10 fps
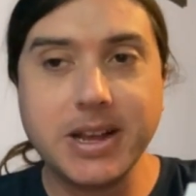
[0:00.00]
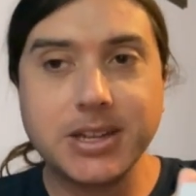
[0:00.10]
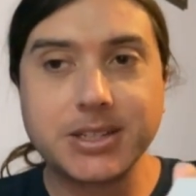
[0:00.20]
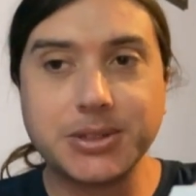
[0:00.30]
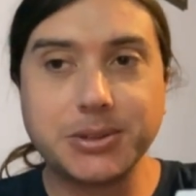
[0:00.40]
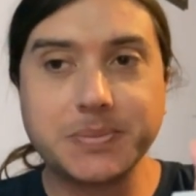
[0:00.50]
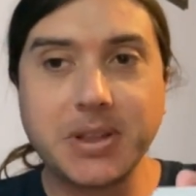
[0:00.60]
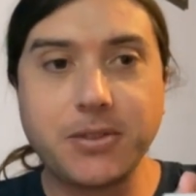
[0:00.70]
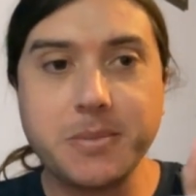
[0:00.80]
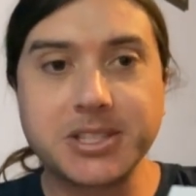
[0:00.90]
So
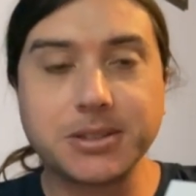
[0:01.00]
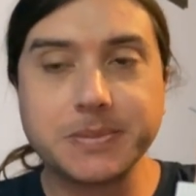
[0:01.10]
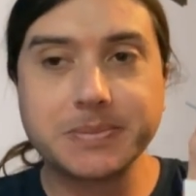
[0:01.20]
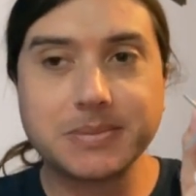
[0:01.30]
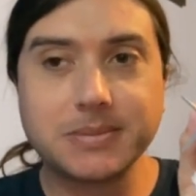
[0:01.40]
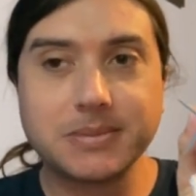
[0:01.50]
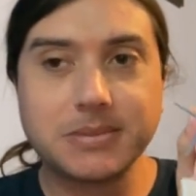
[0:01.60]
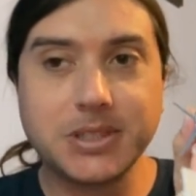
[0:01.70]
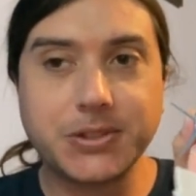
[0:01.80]
if the missile is